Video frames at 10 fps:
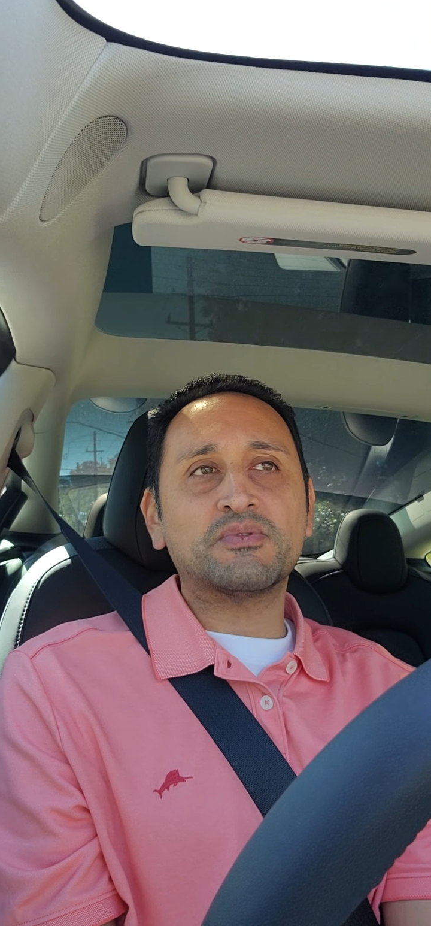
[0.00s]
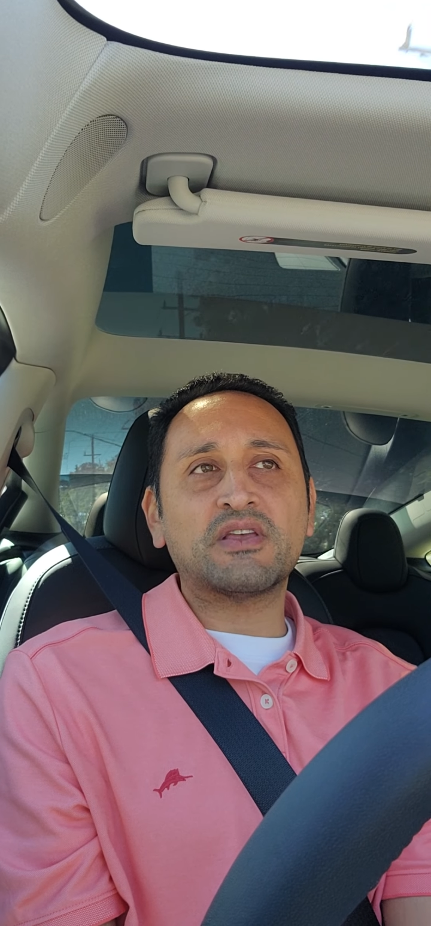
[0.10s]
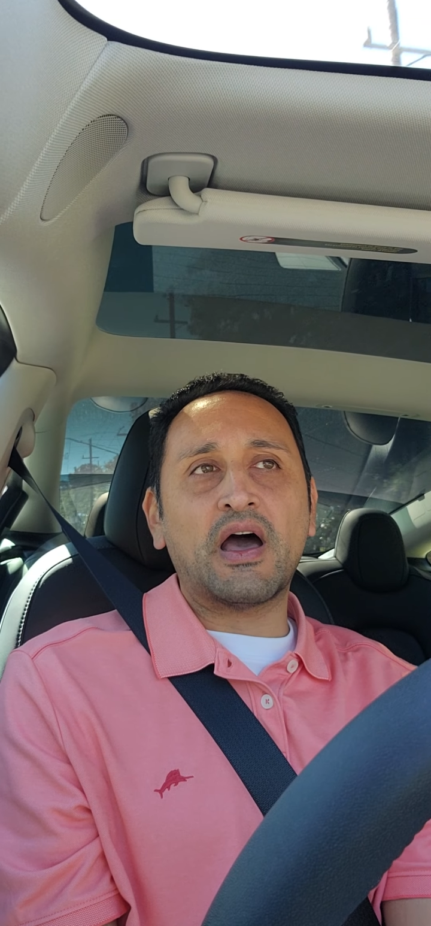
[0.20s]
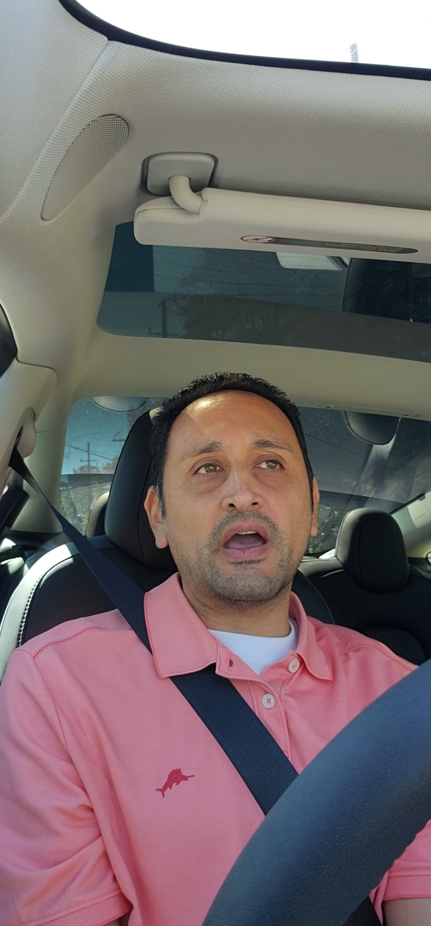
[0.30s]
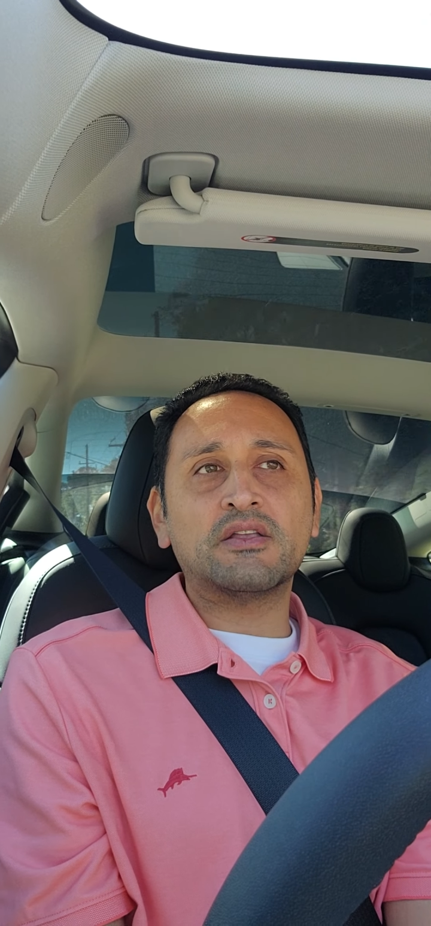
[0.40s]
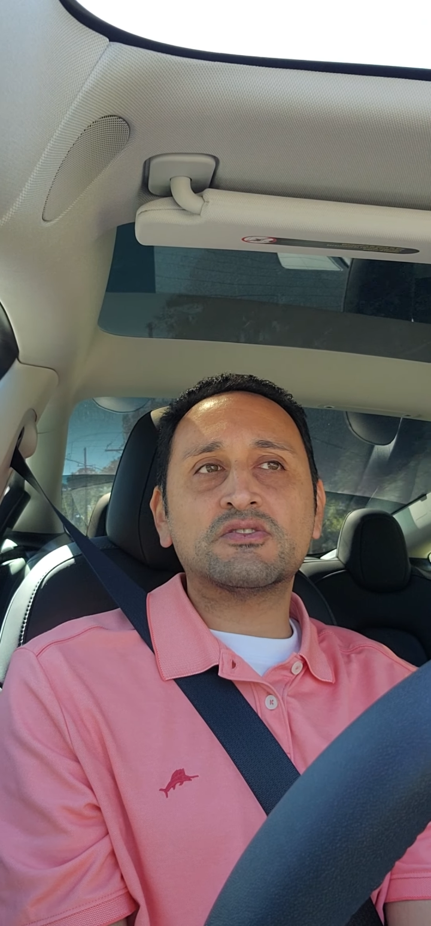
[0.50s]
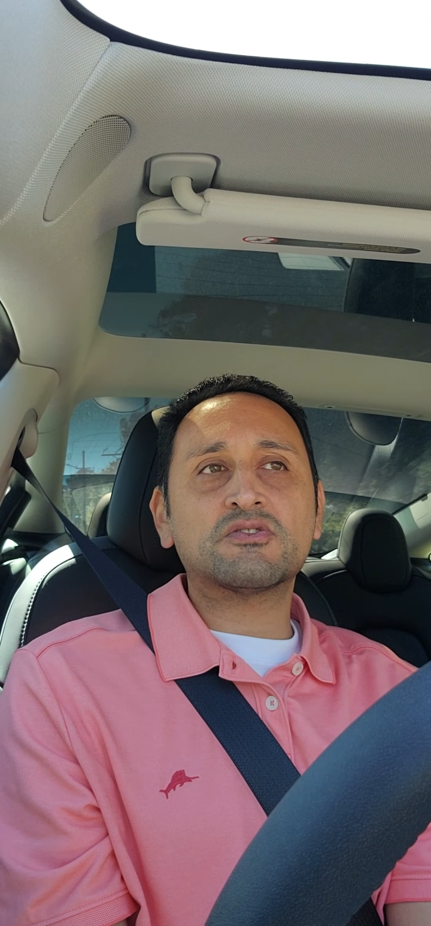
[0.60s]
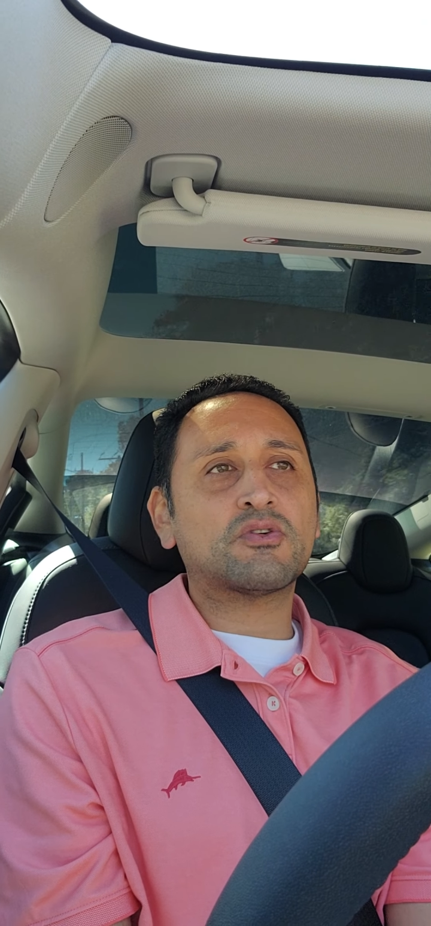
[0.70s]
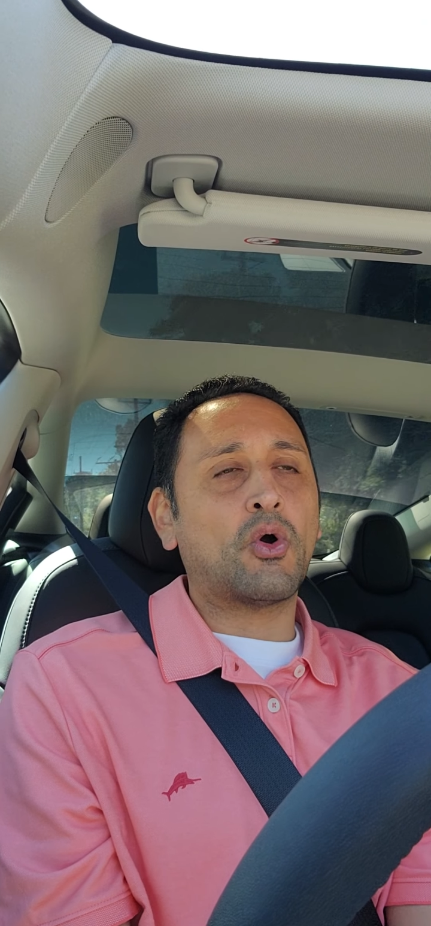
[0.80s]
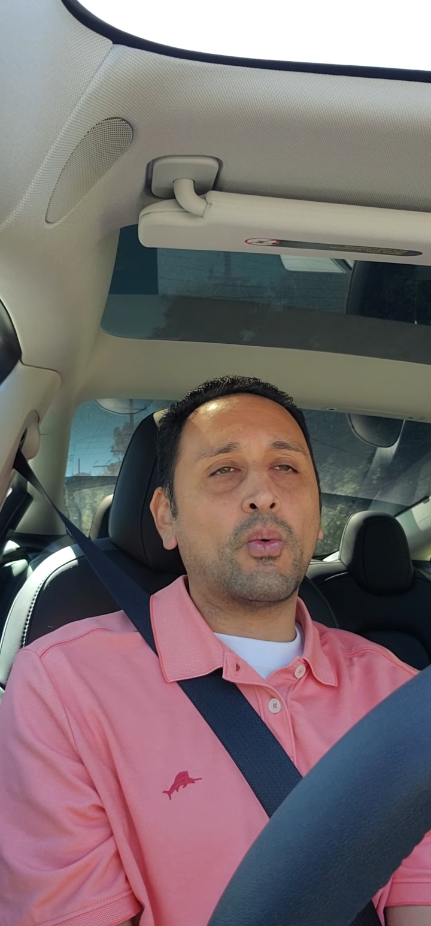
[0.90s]

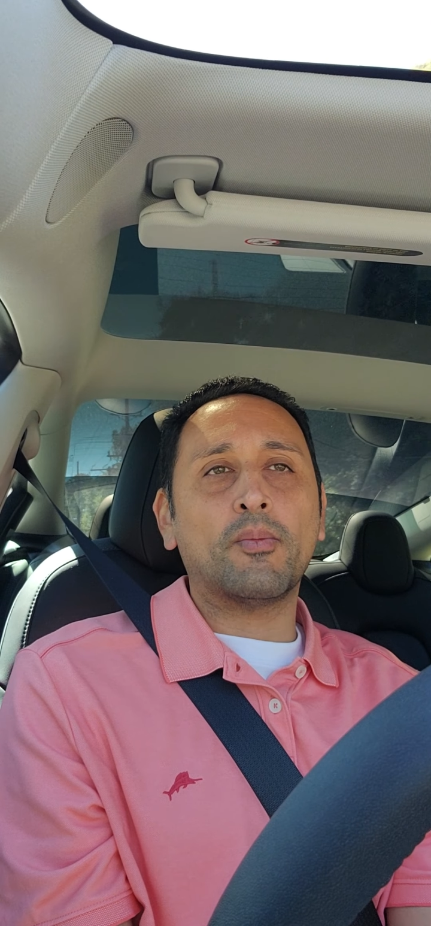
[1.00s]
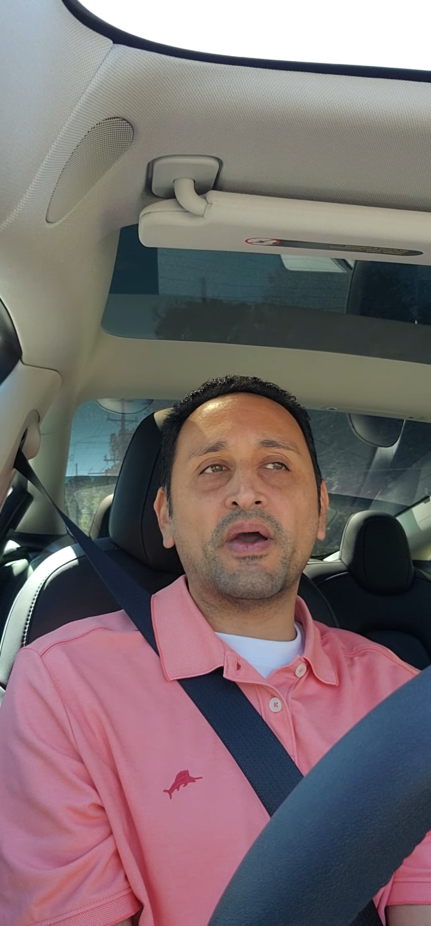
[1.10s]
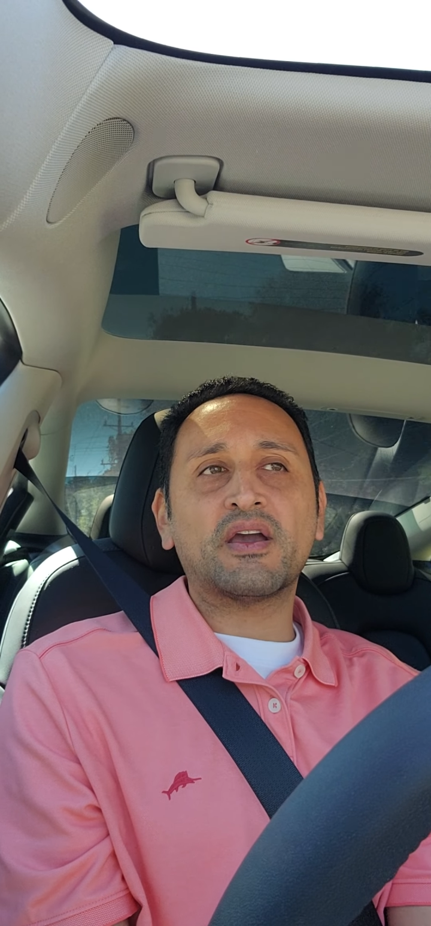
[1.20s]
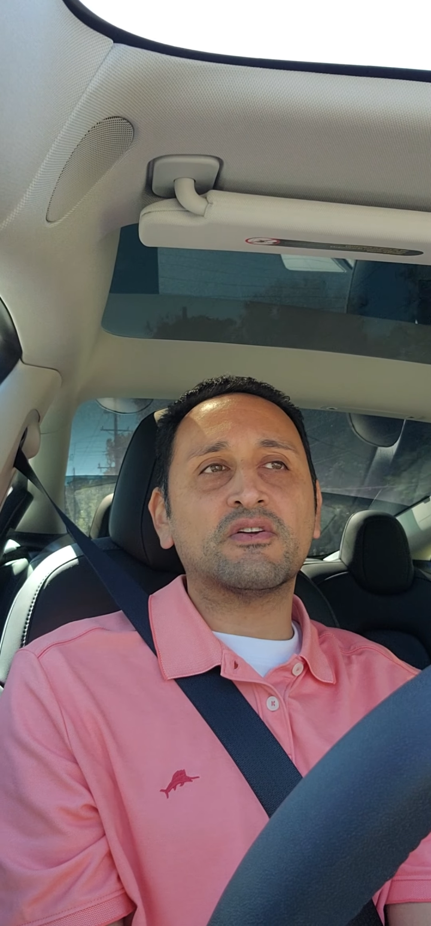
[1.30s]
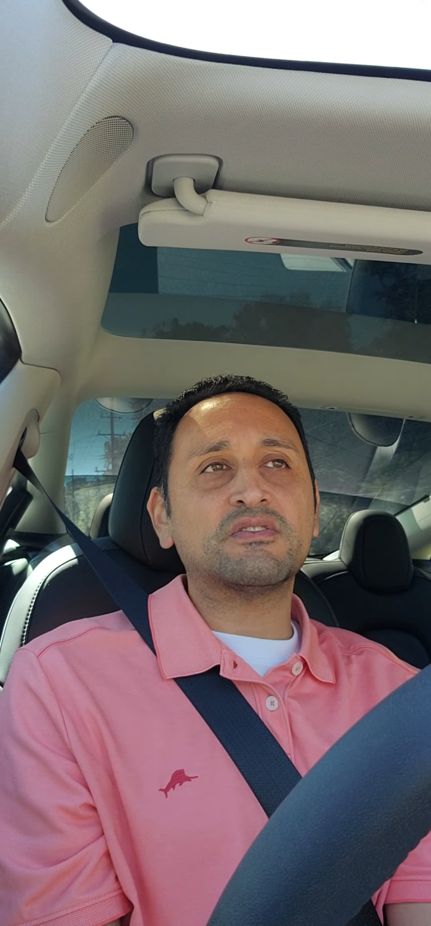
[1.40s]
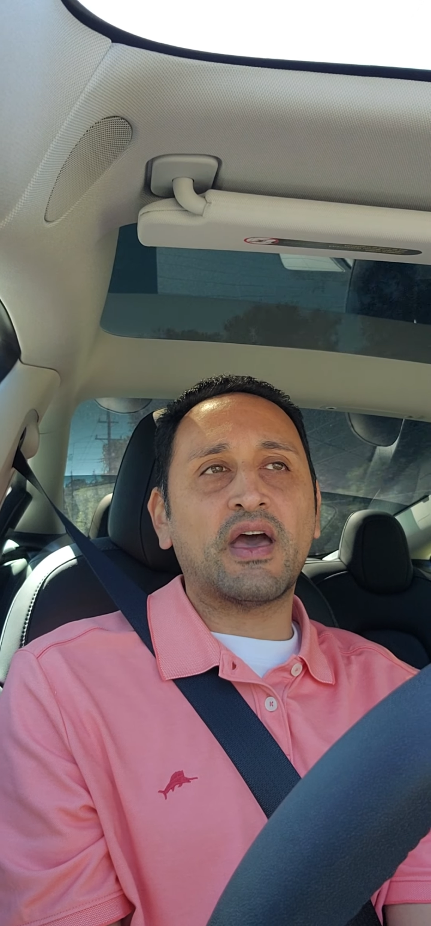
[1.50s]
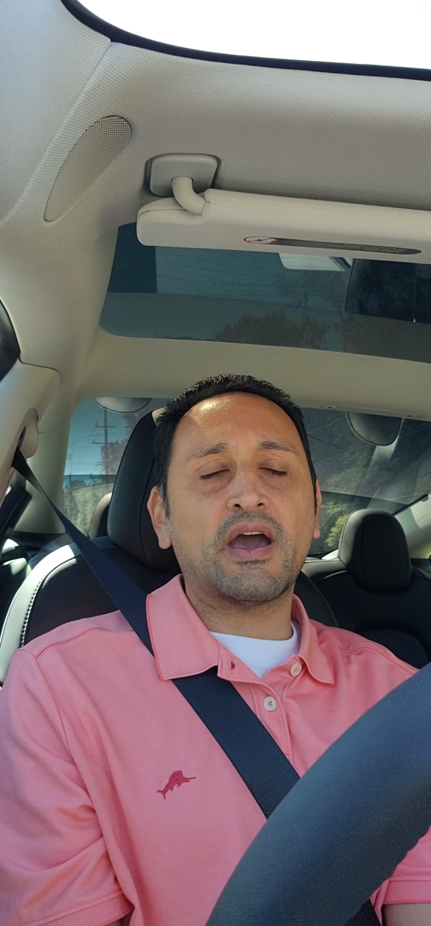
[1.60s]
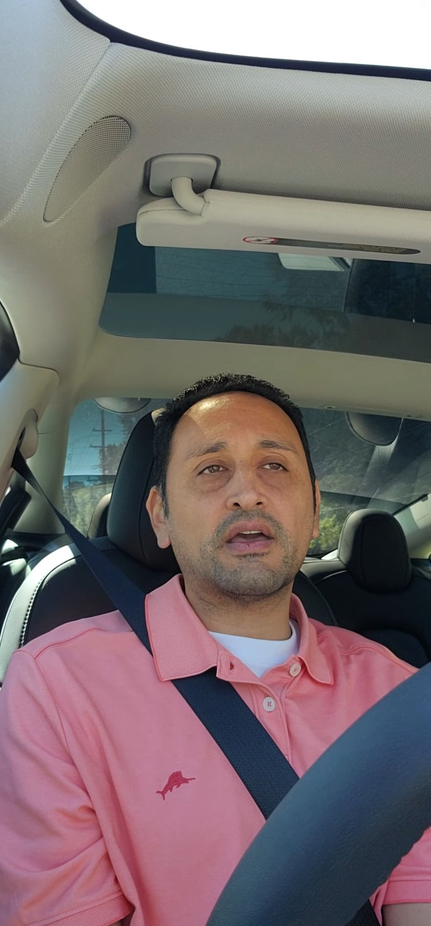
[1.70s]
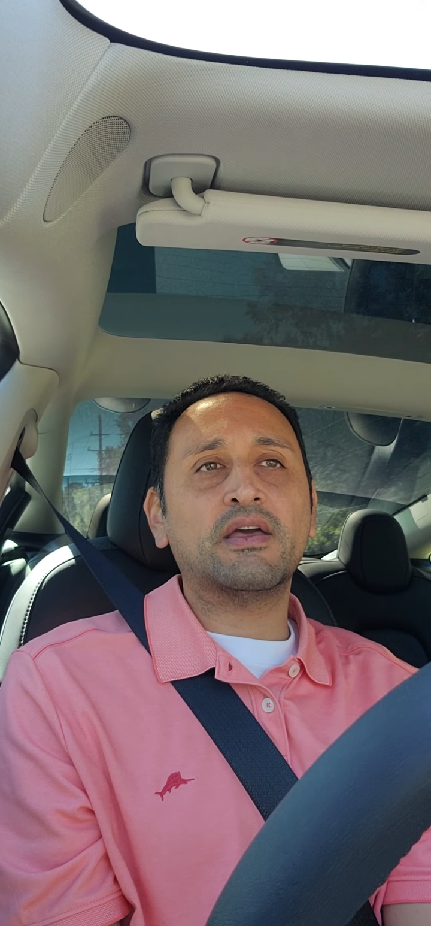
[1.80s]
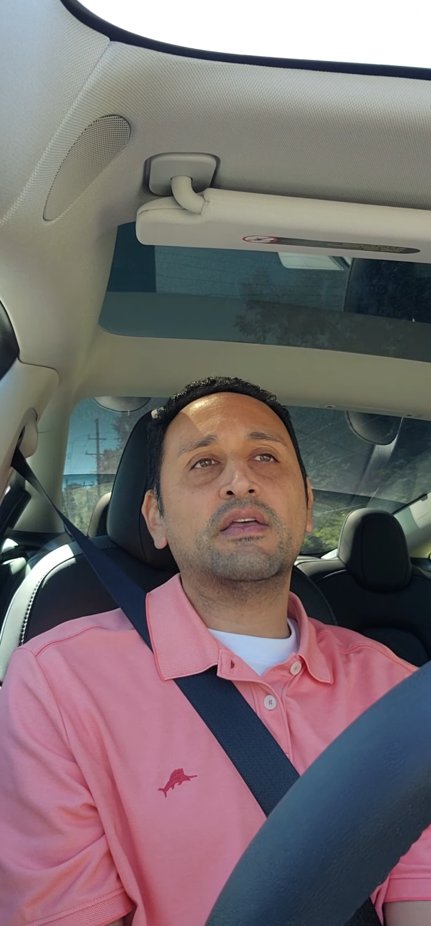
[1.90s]
Saenz, Coldwell Banker Tech.